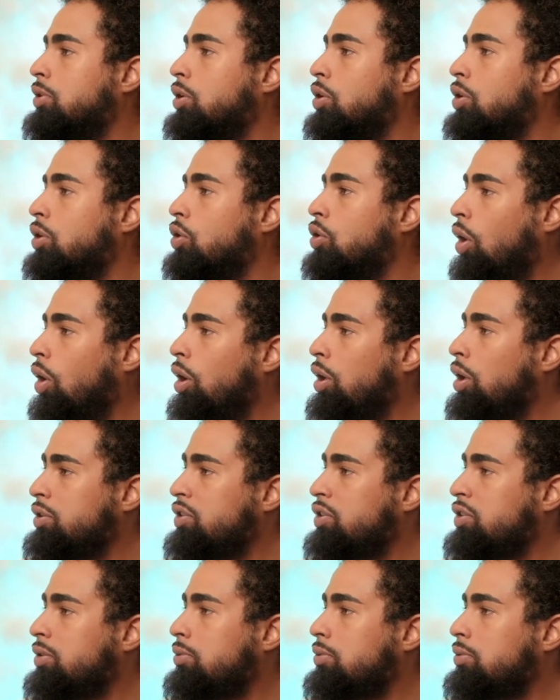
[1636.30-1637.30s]

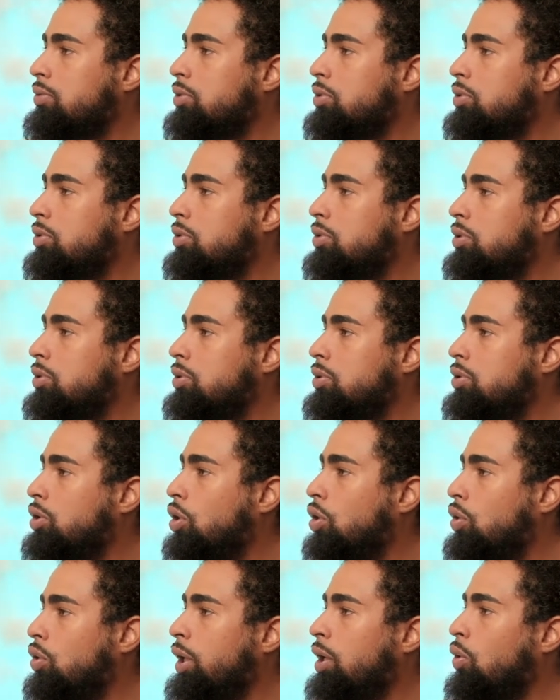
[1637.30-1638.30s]
cross
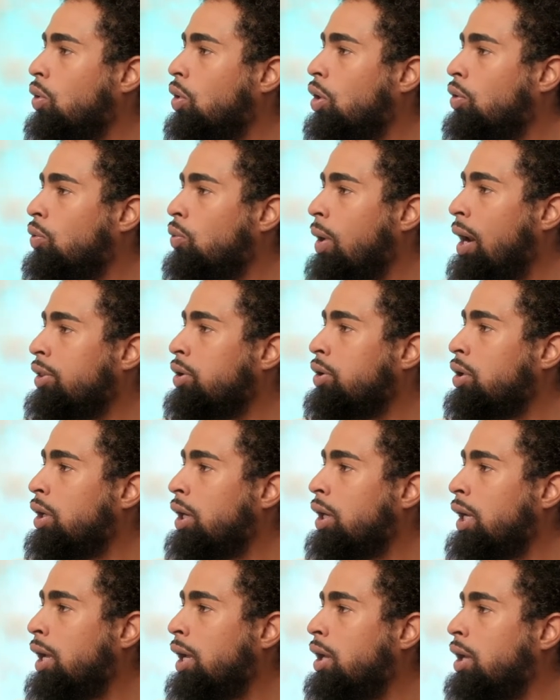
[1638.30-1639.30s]
going, or rather
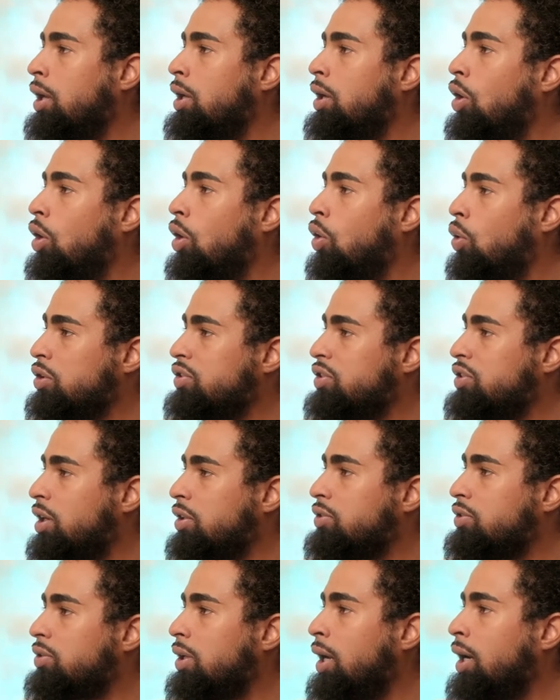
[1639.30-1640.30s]
a
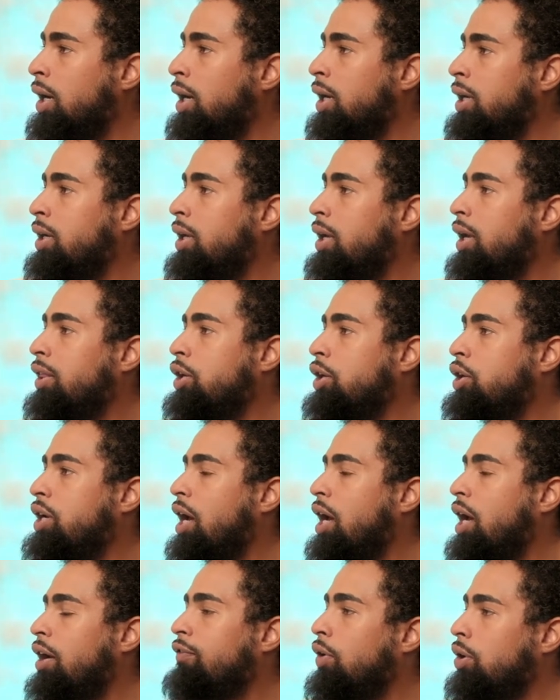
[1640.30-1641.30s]
horizontal line, and then you
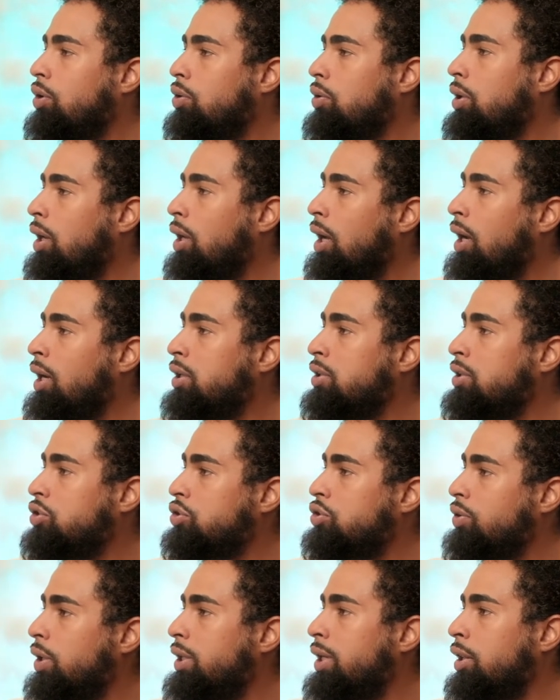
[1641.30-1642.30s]
got a vertical line
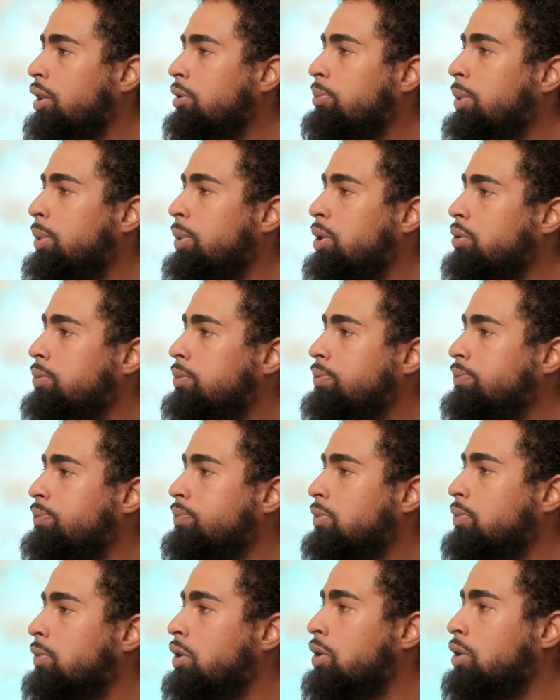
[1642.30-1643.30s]
straight down the middle.
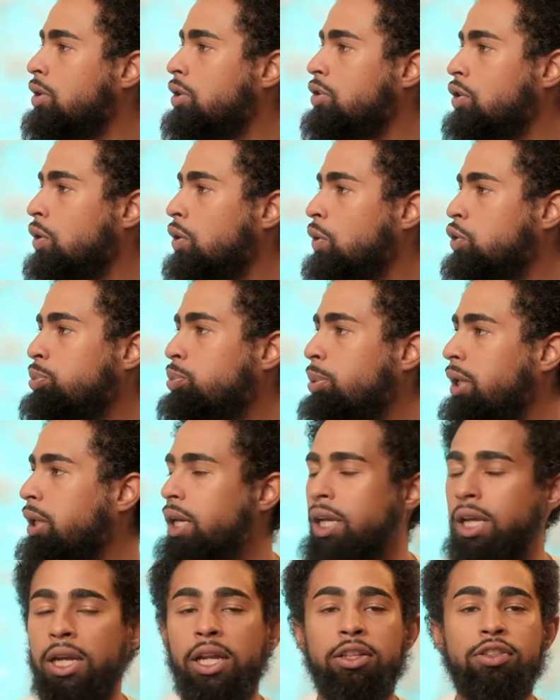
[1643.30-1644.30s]
So splitting
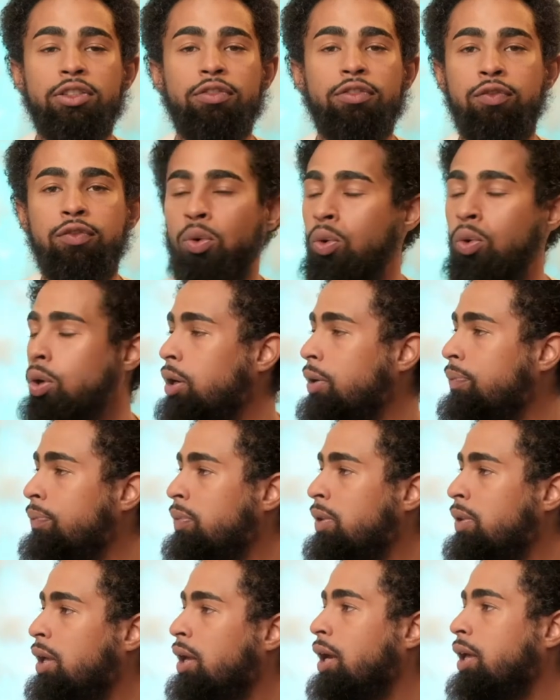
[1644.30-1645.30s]
it into four.
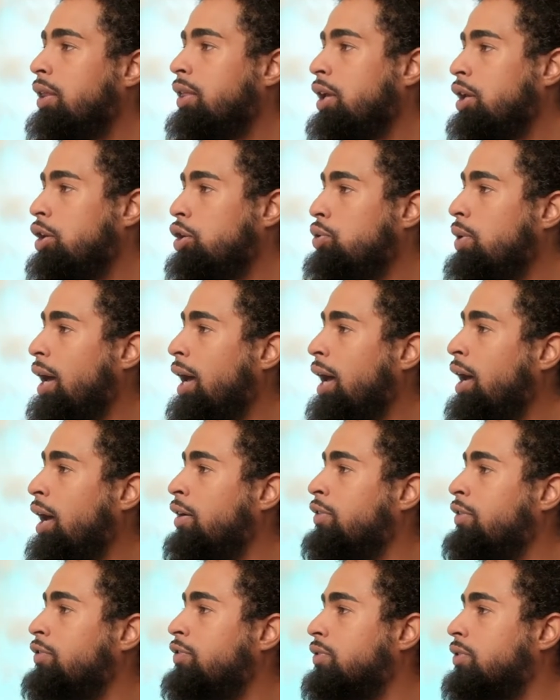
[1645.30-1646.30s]
And then you
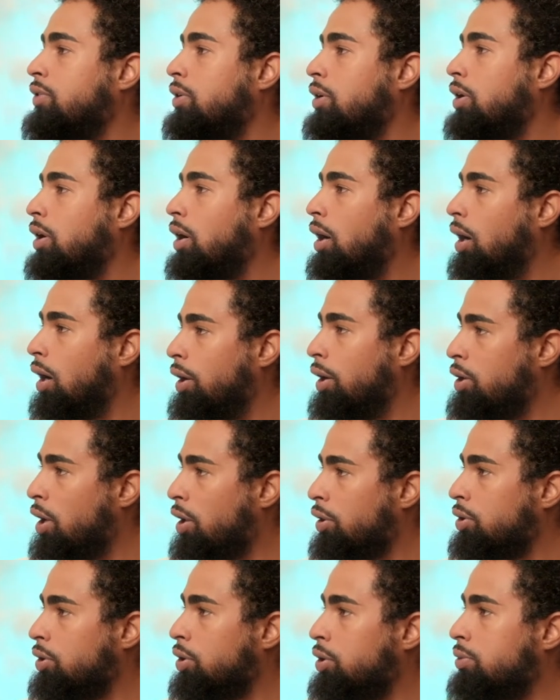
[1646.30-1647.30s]
have
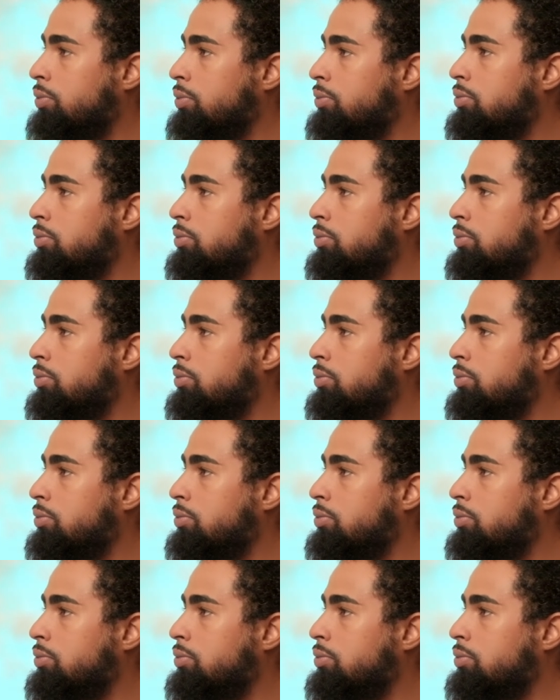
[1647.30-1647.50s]
another